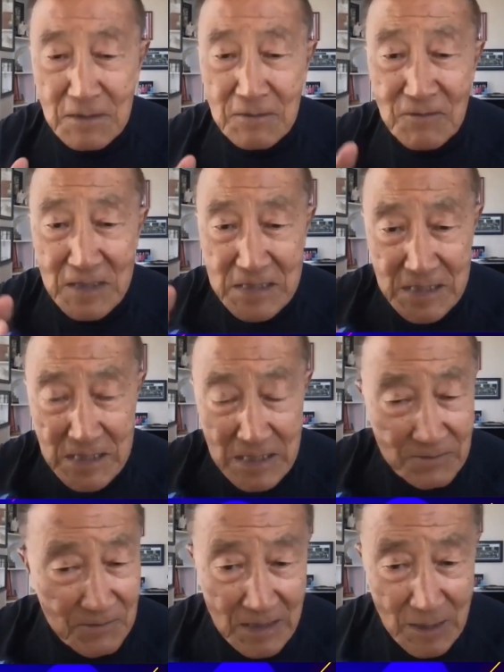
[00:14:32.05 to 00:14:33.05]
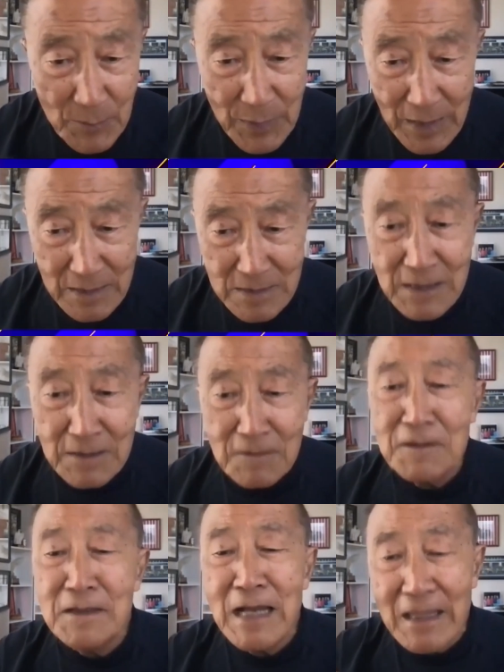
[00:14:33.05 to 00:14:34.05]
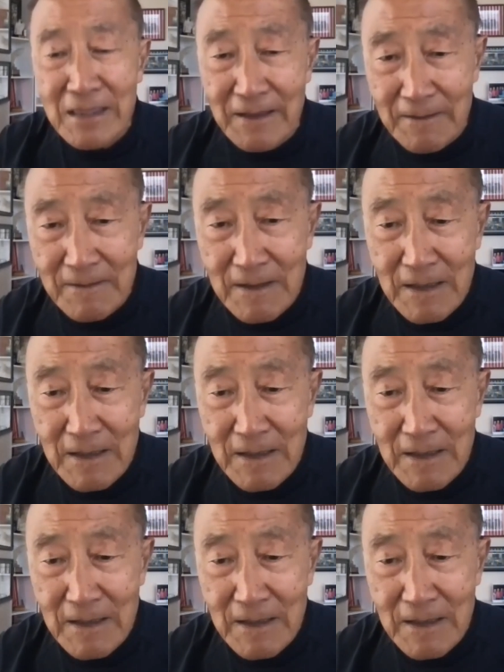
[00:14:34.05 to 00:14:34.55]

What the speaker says: you've achieved in the past, you're nothing.